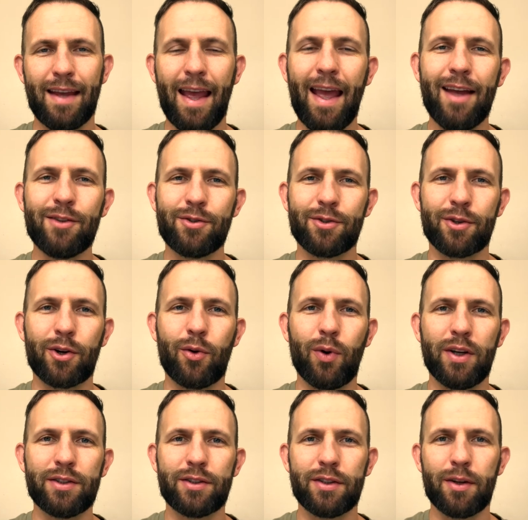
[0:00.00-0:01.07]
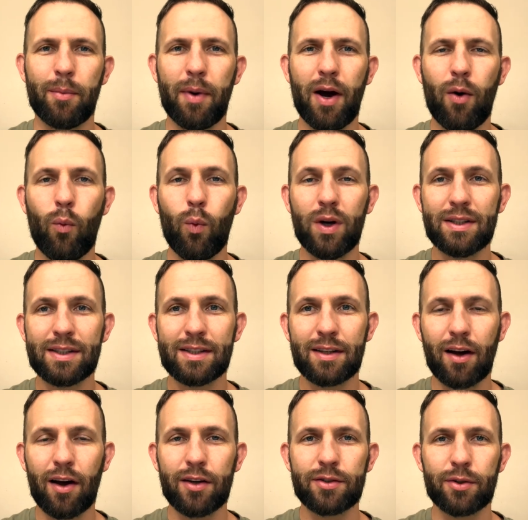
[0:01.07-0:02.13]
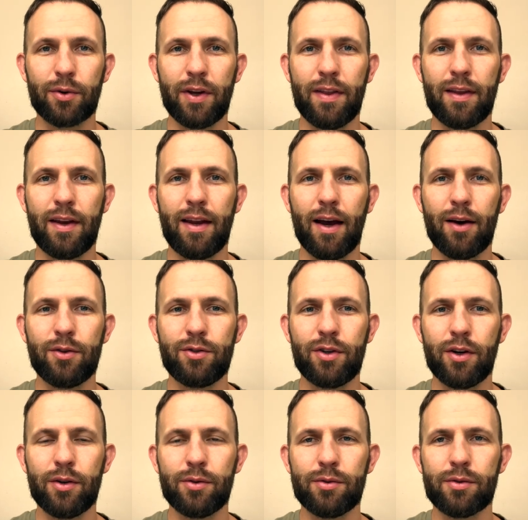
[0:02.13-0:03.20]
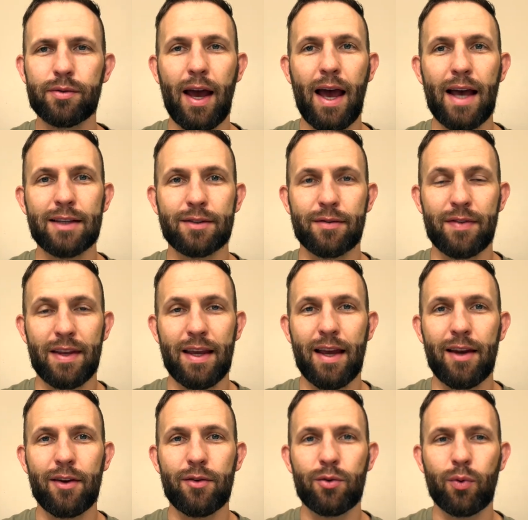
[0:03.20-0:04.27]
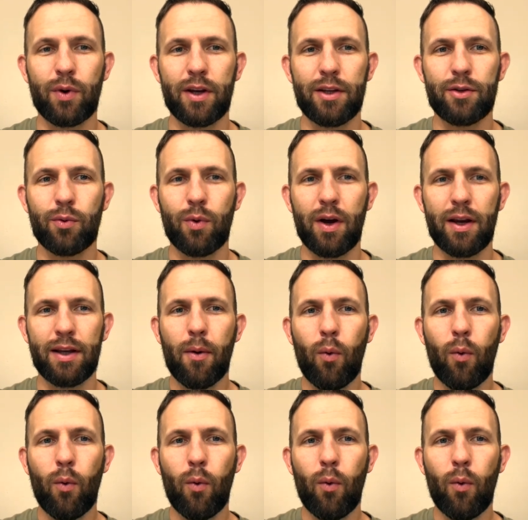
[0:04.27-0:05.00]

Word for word: answer your question about what stocks are in the Dow Jones, as of the end of 2020,